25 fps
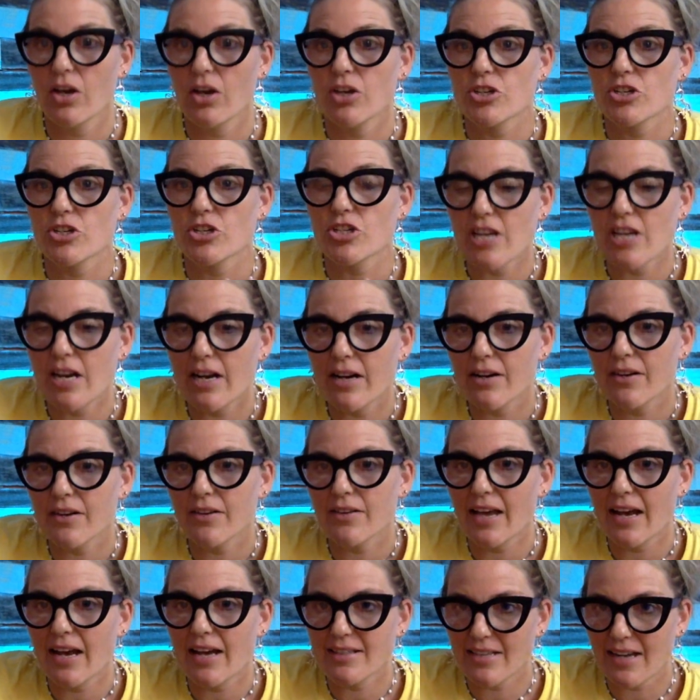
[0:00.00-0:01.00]
Share
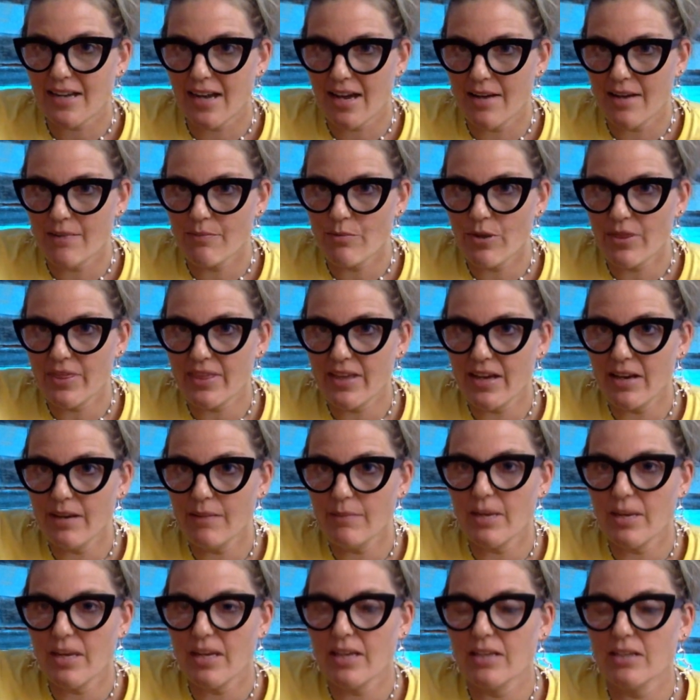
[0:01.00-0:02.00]
that time with
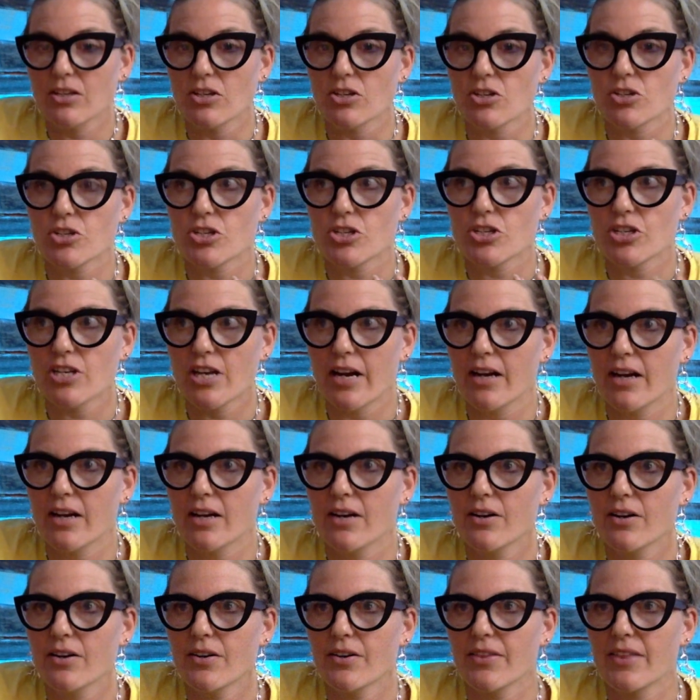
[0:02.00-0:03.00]
them and
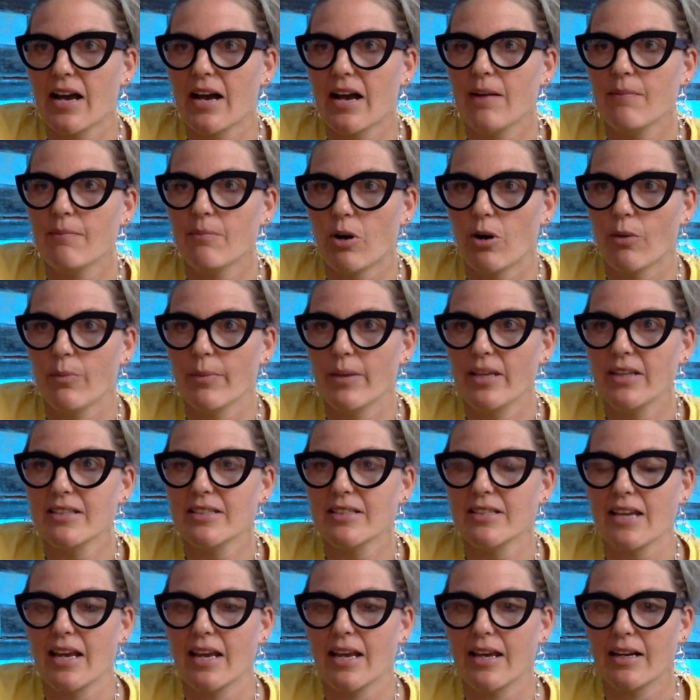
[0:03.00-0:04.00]
share that
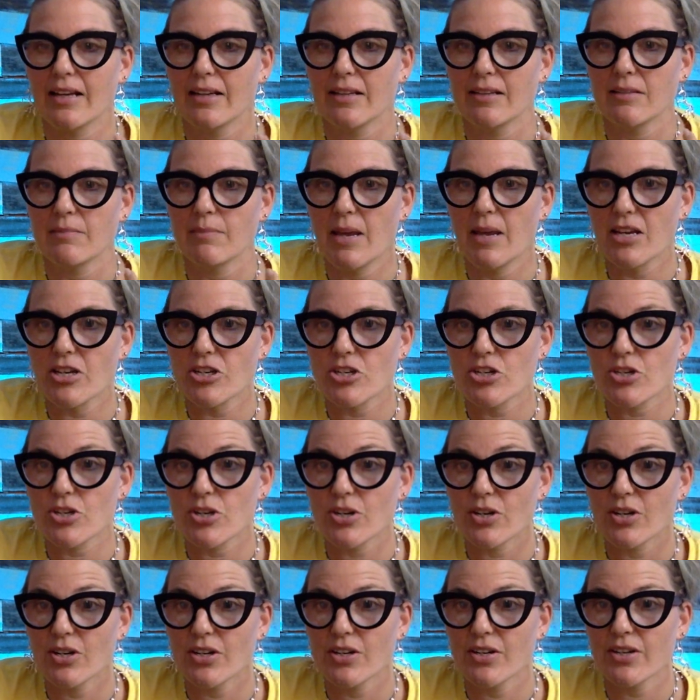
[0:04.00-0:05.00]
moment and make
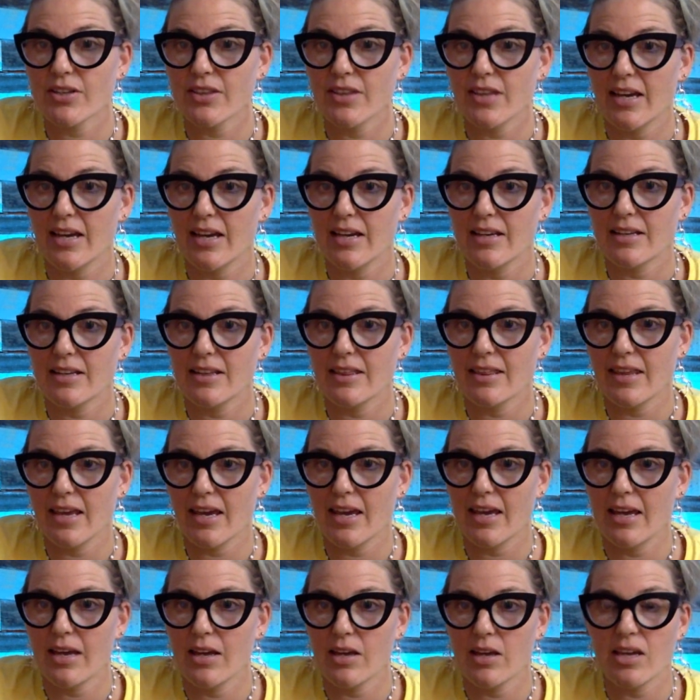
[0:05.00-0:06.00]
sure that
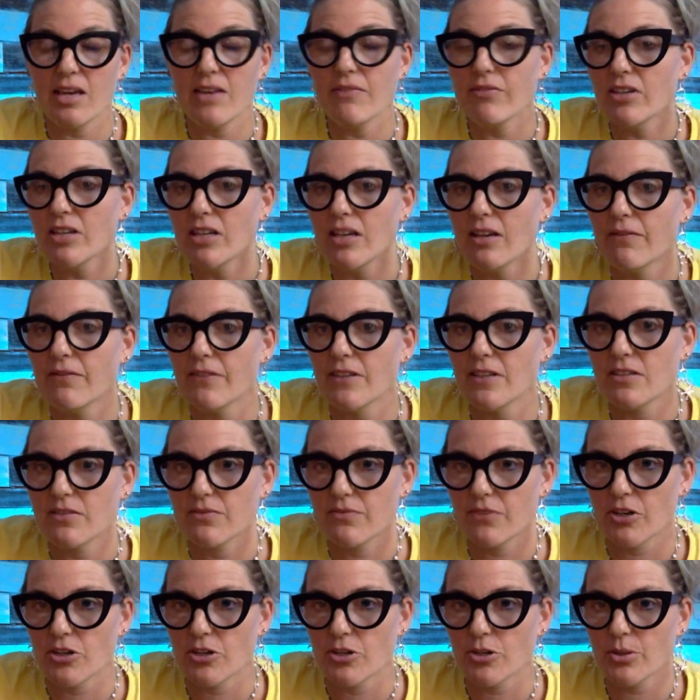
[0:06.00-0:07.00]
they, even if it's
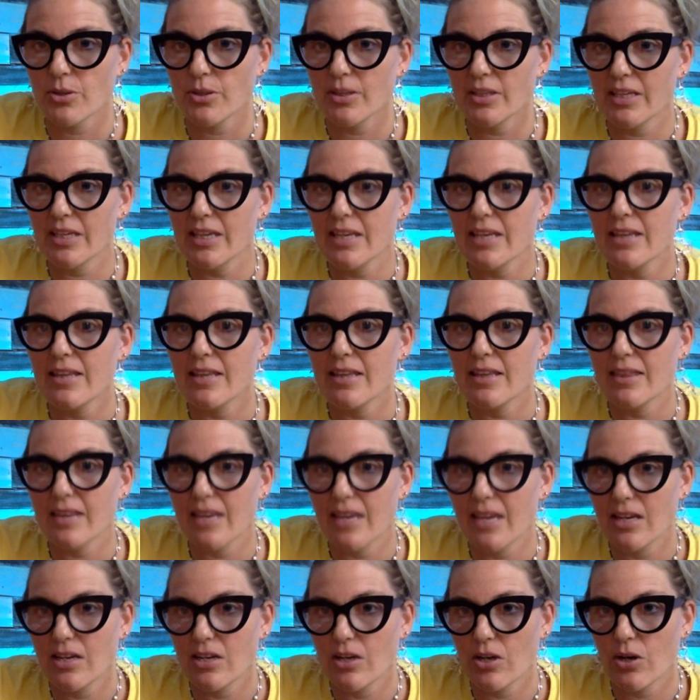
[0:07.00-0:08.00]
virtually, that
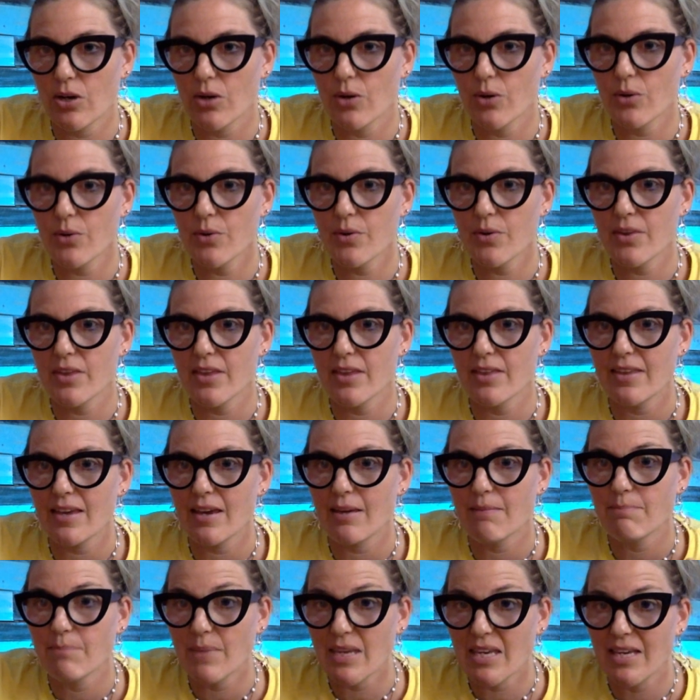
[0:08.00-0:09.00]
they know that
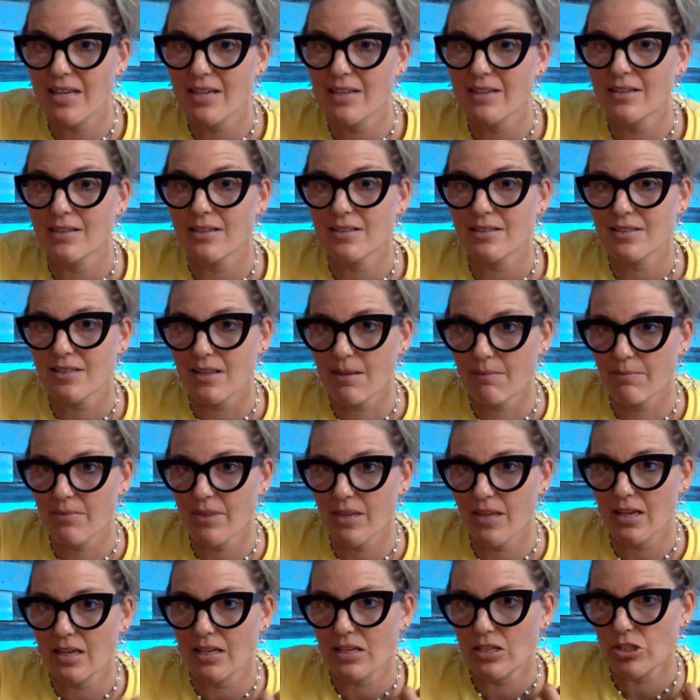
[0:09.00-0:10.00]
they mean
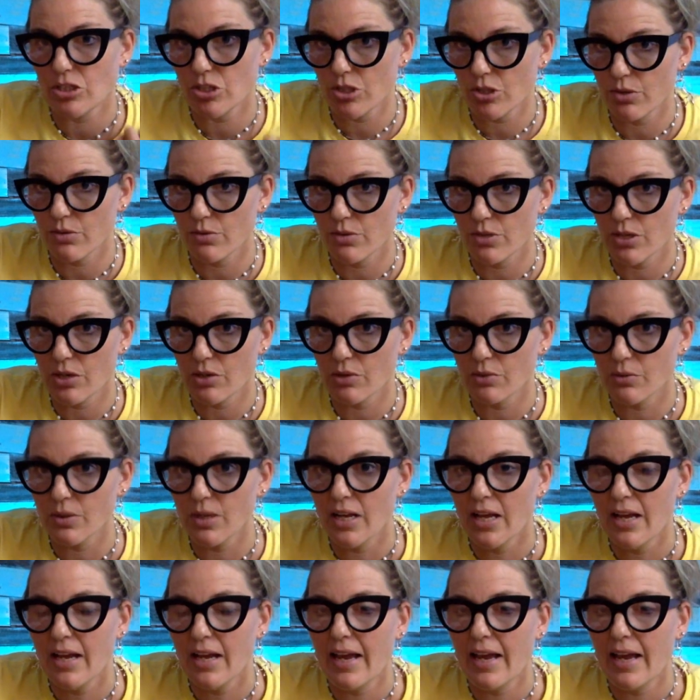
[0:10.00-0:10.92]
something to you.